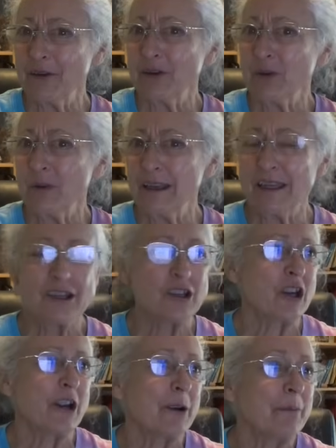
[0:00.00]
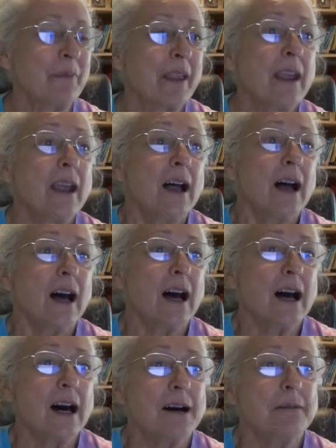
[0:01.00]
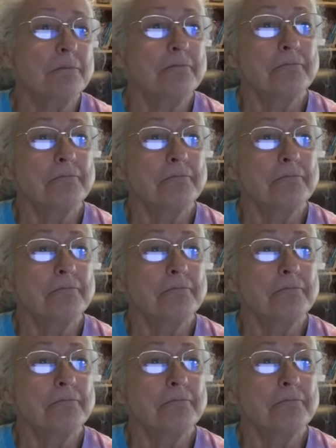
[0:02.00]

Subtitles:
the squeaky chair. And